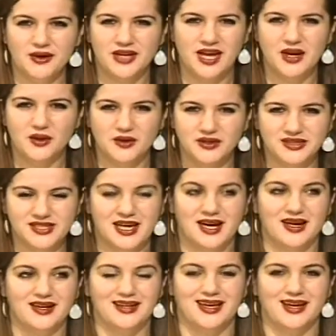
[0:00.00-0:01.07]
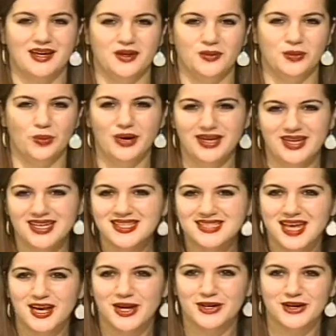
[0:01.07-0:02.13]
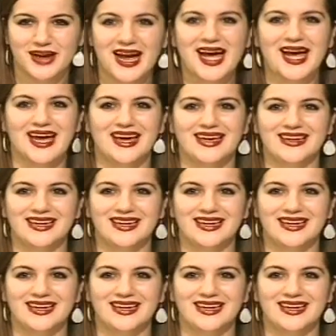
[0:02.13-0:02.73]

qué cosa, like, what is that on your head?"